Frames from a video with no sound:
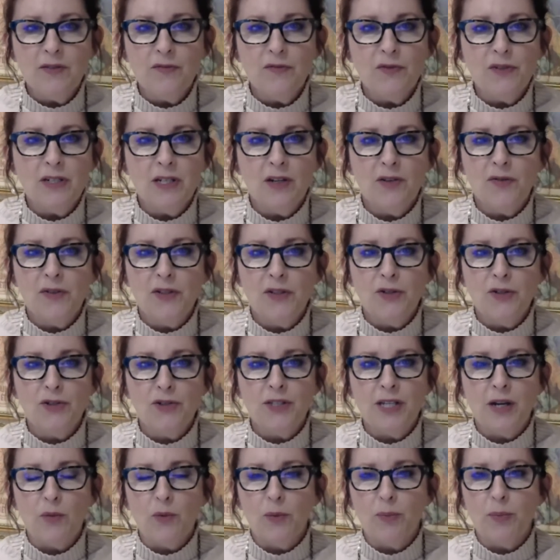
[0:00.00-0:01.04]
Zinfandel vineyards
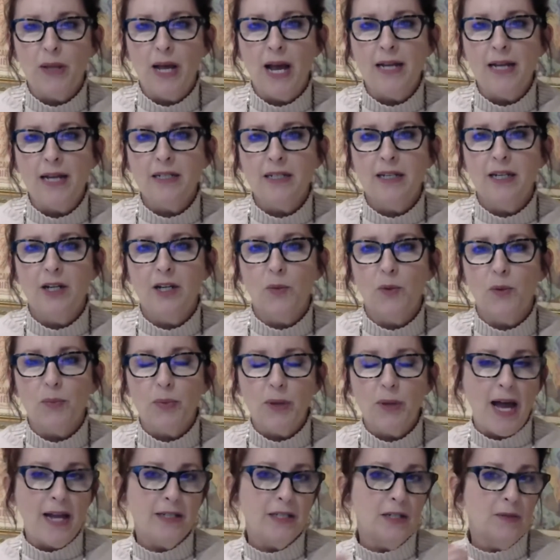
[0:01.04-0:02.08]
that were planted here were
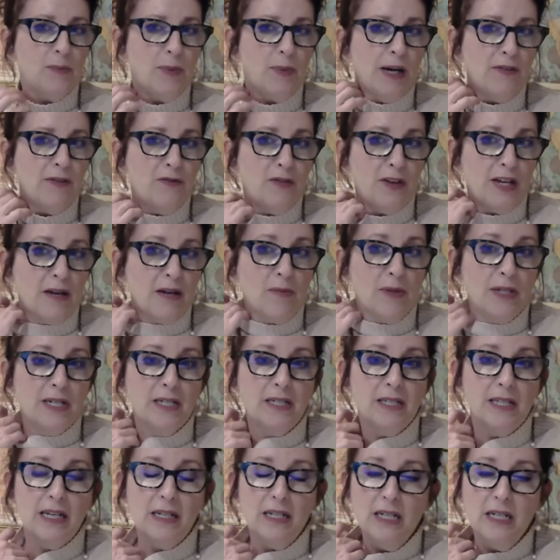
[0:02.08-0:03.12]
planted by
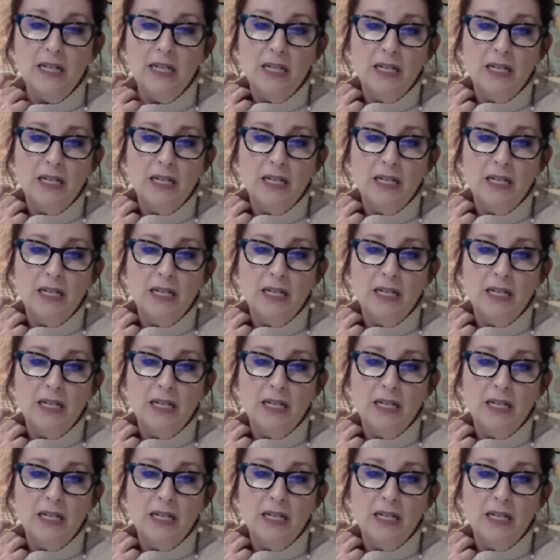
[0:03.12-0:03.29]
families that,